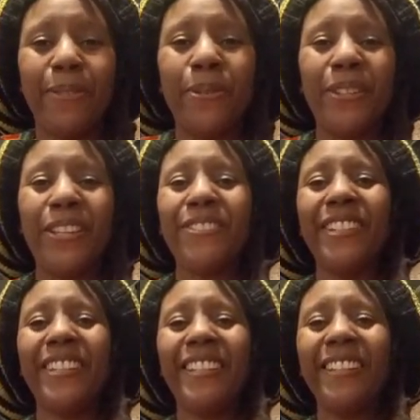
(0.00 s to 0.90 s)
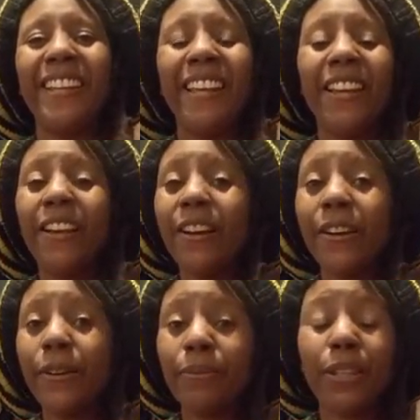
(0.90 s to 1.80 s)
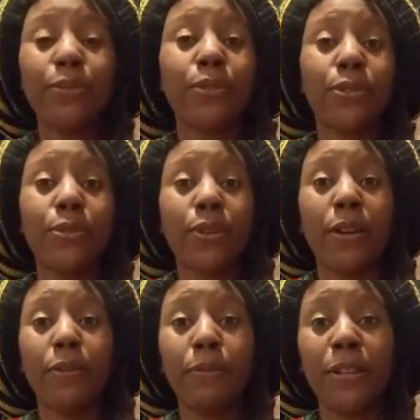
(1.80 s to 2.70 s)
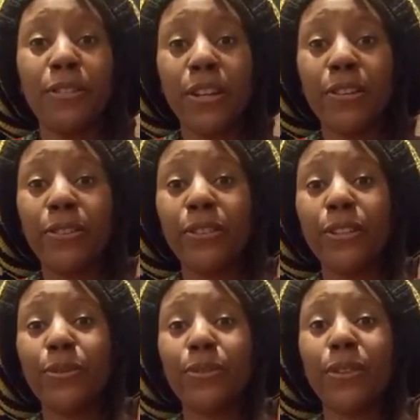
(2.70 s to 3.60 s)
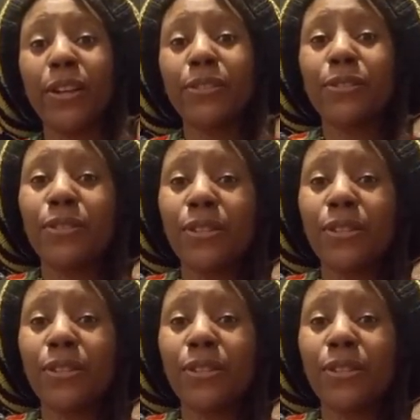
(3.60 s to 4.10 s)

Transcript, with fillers: that we're living in. Um, thanks for subscribing to my channel. Thanks for the likes and